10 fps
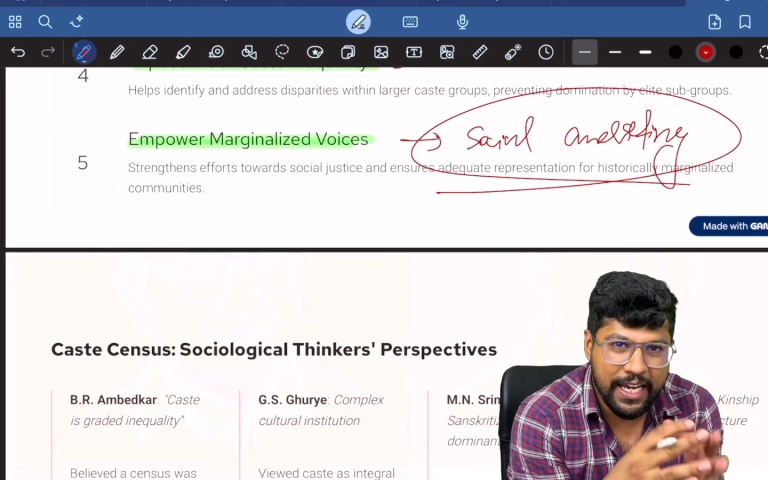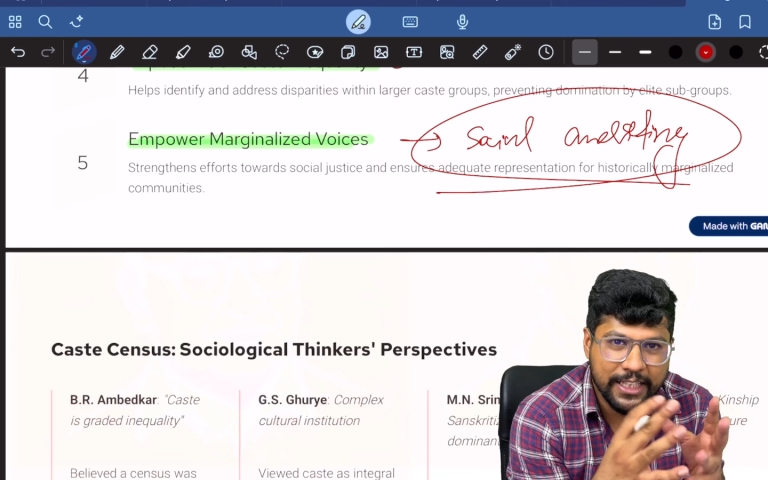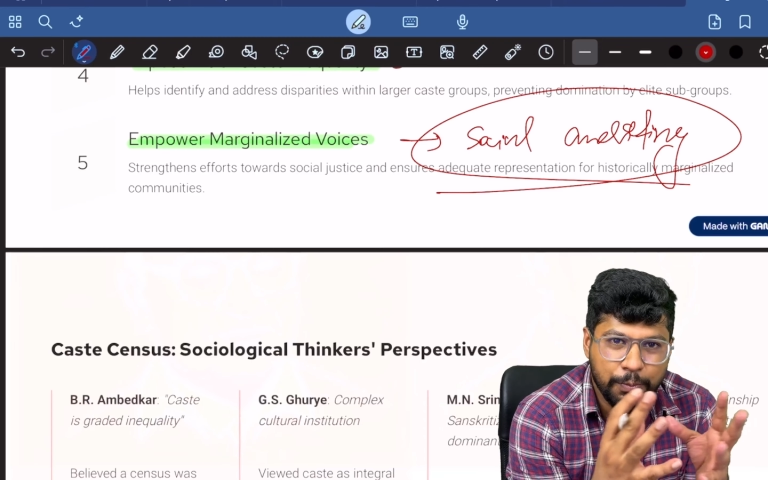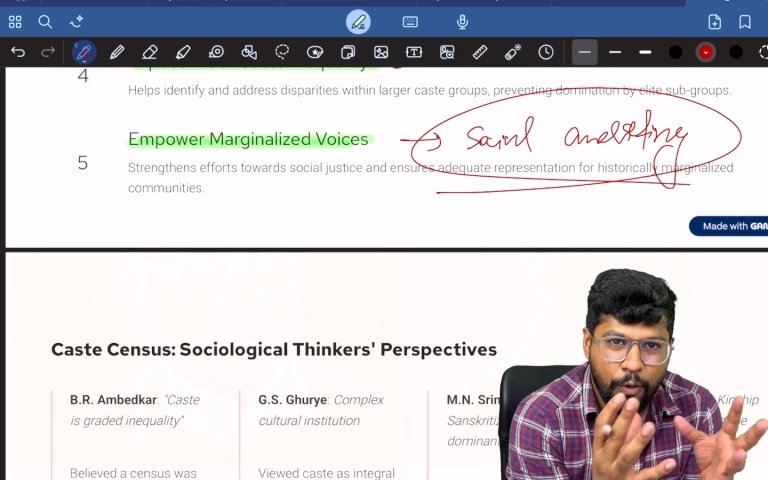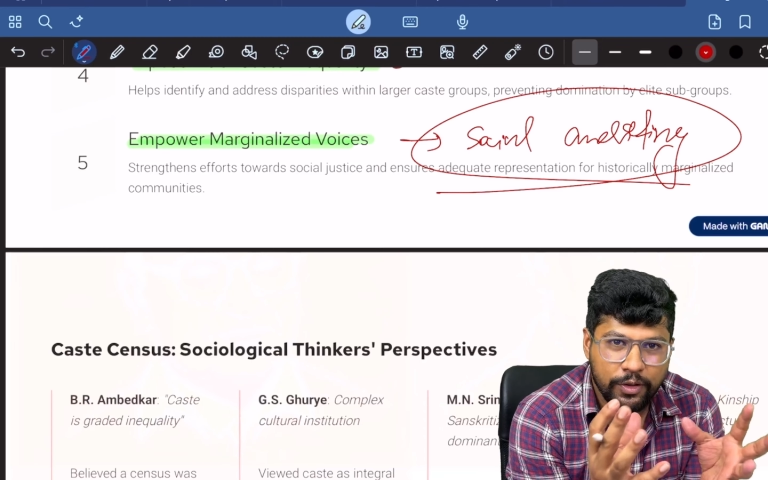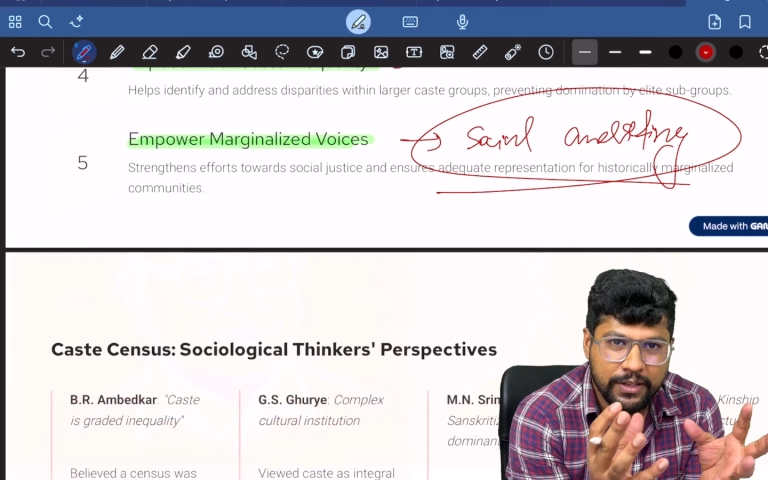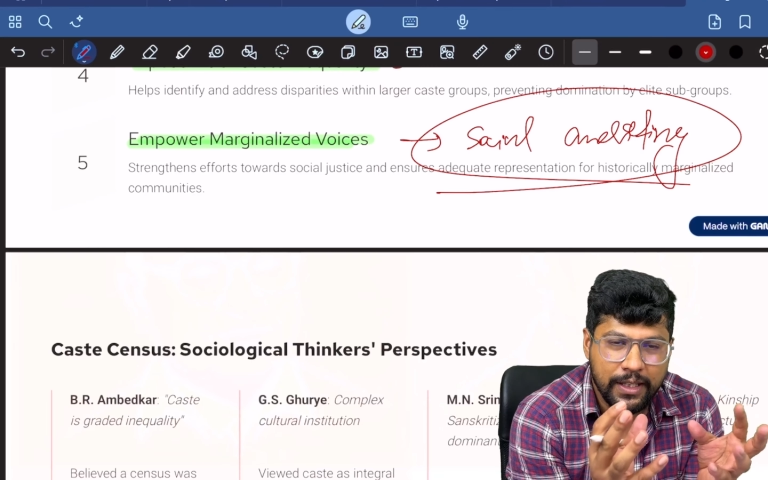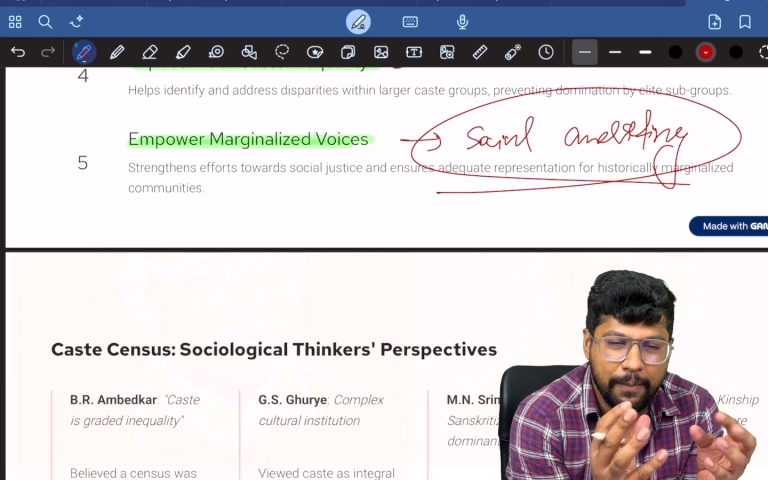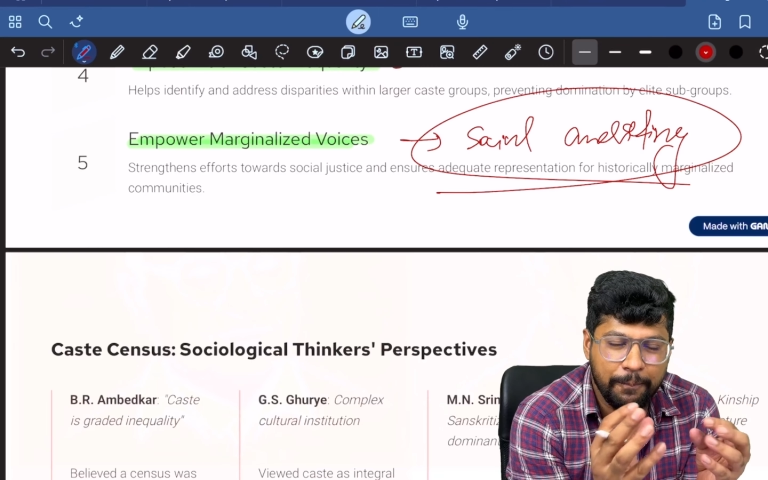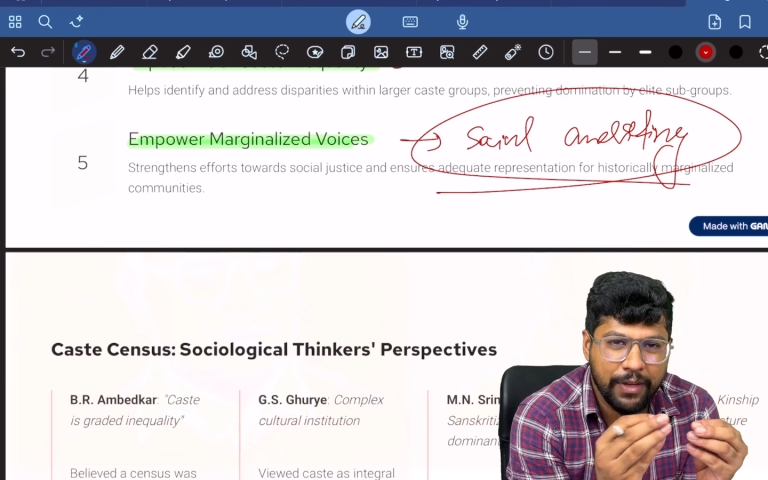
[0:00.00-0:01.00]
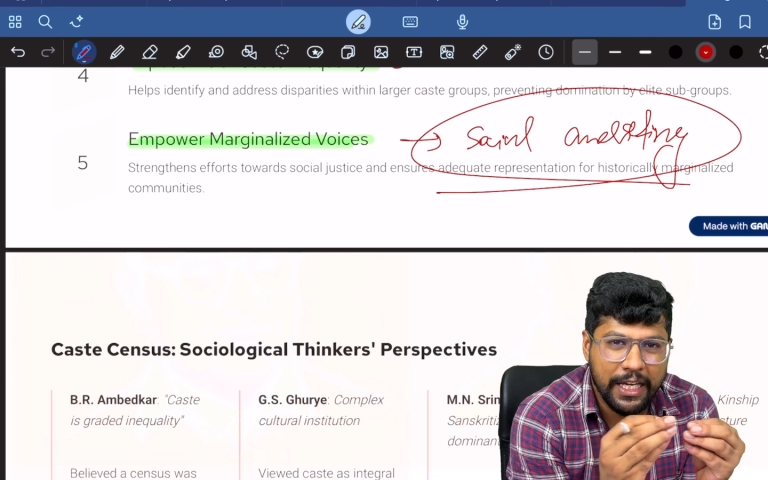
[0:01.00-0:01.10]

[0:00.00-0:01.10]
expose the